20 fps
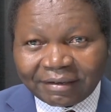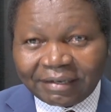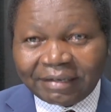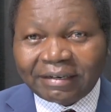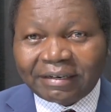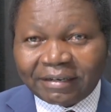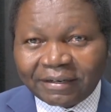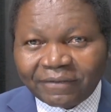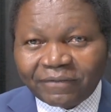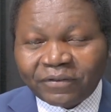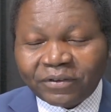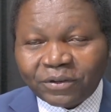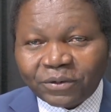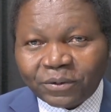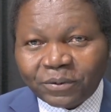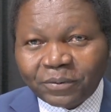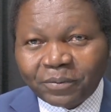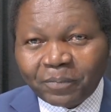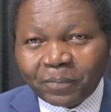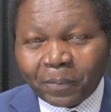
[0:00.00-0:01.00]

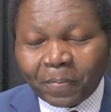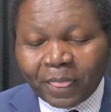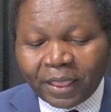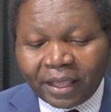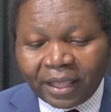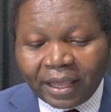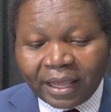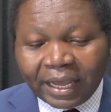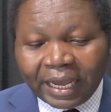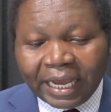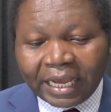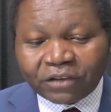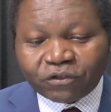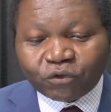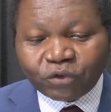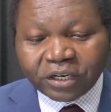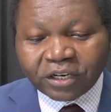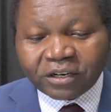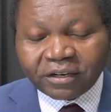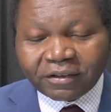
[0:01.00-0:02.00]
interview is
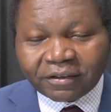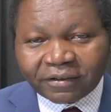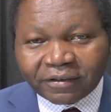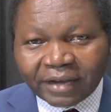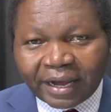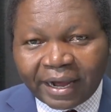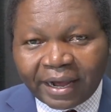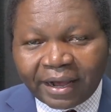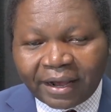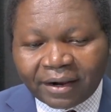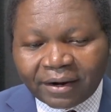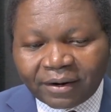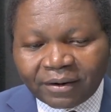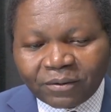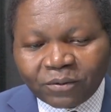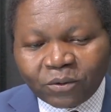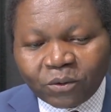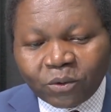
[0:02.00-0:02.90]
reconcile